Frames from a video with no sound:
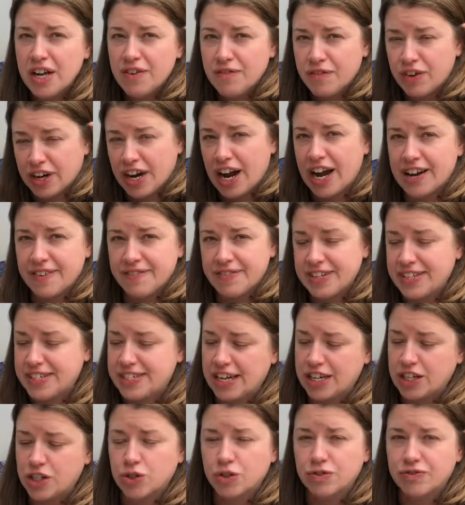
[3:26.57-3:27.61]
kind of the
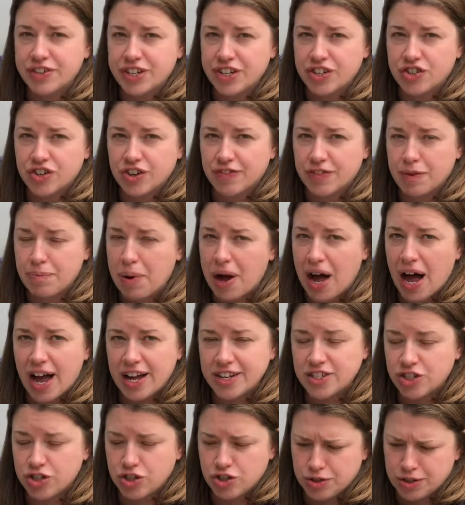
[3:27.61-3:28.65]
central feature of the
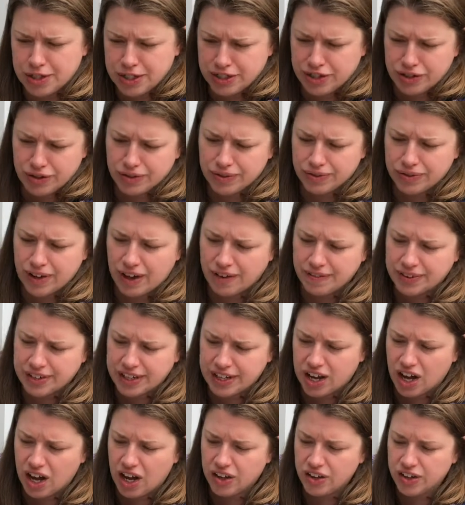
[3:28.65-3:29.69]
pot too, just because they're lovely
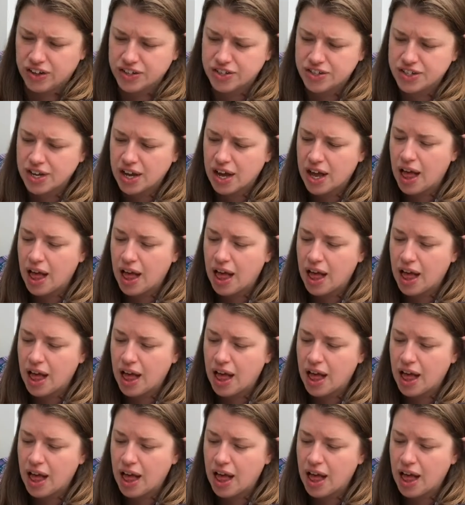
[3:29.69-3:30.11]
colors.